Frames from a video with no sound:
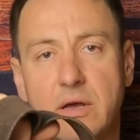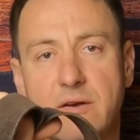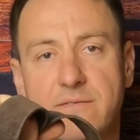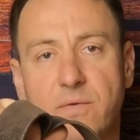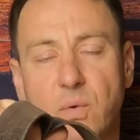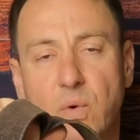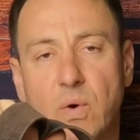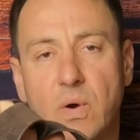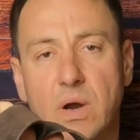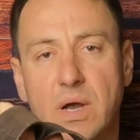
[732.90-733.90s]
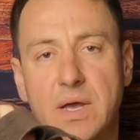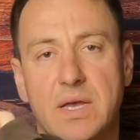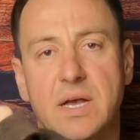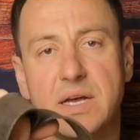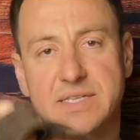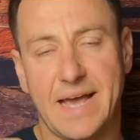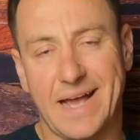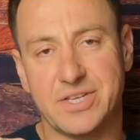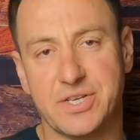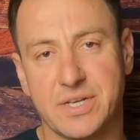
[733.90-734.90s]
for
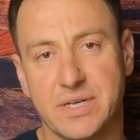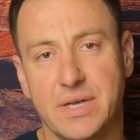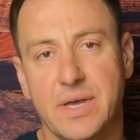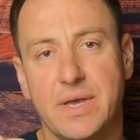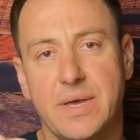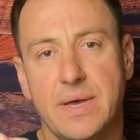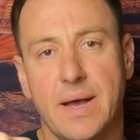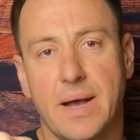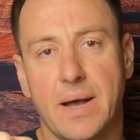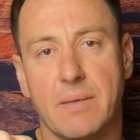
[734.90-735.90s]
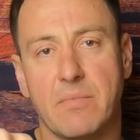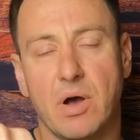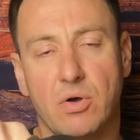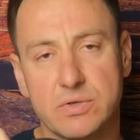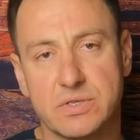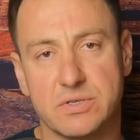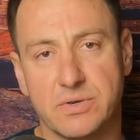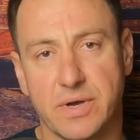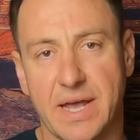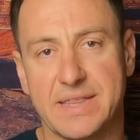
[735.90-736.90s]
attaching a holster to it.